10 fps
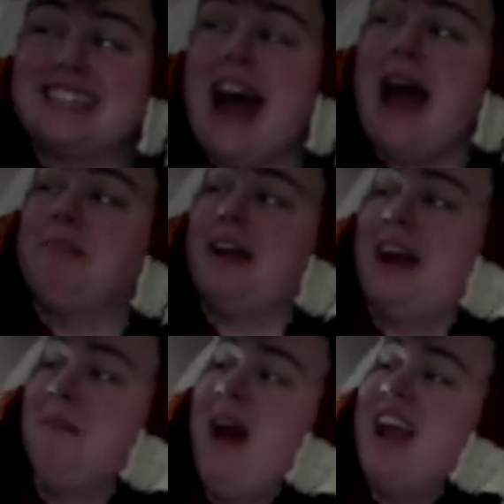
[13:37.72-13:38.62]
time to
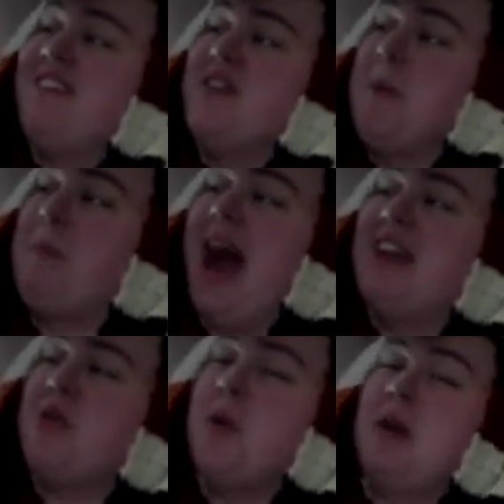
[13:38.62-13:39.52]
come out of your
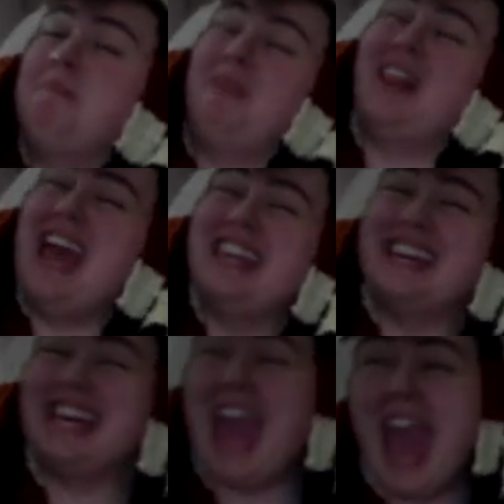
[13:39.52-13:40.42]
bedroom and play
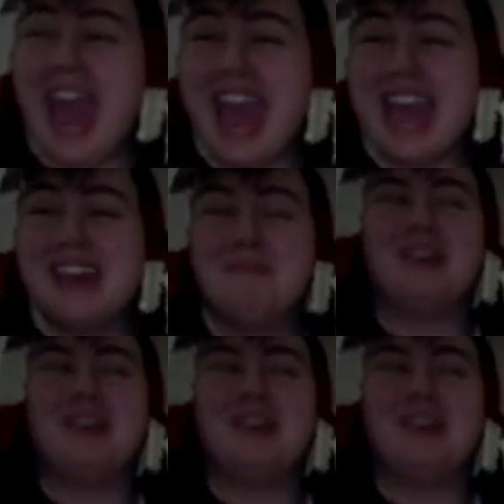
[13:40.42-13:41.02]
the game.